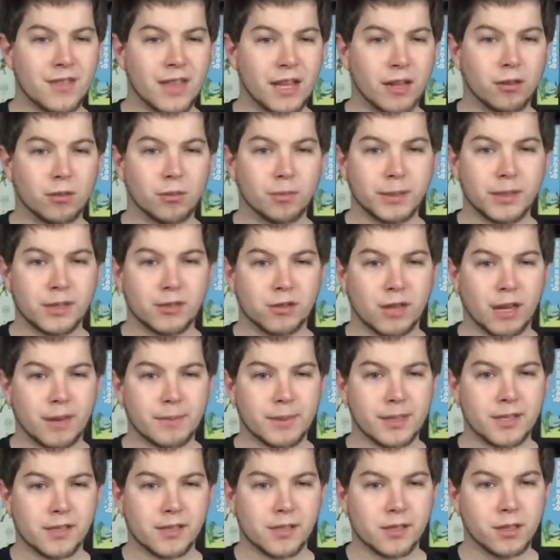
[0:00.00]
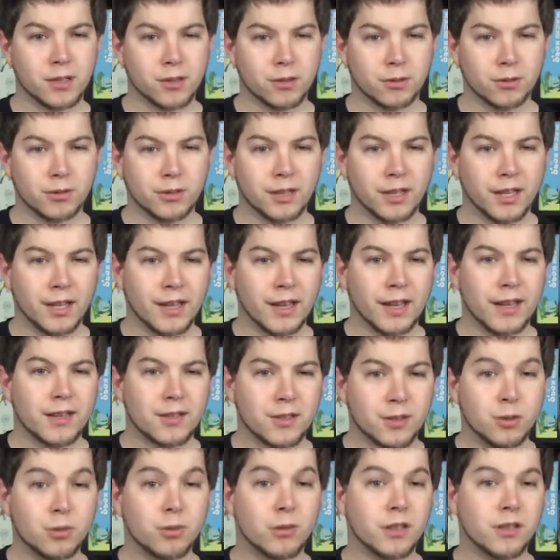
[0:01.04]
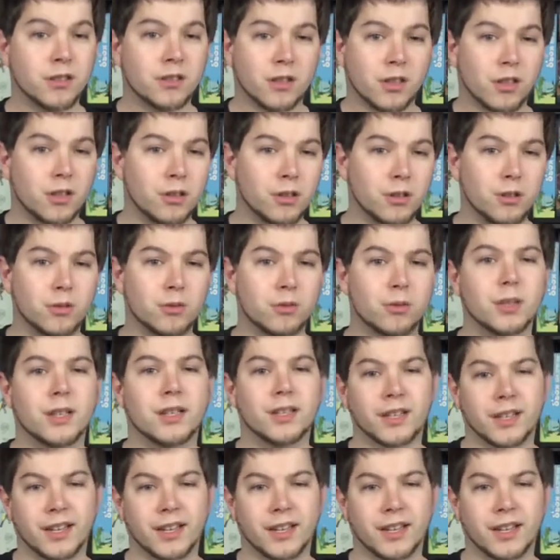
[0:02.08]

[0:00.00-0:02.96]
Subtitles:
That will be dropping soon to conclude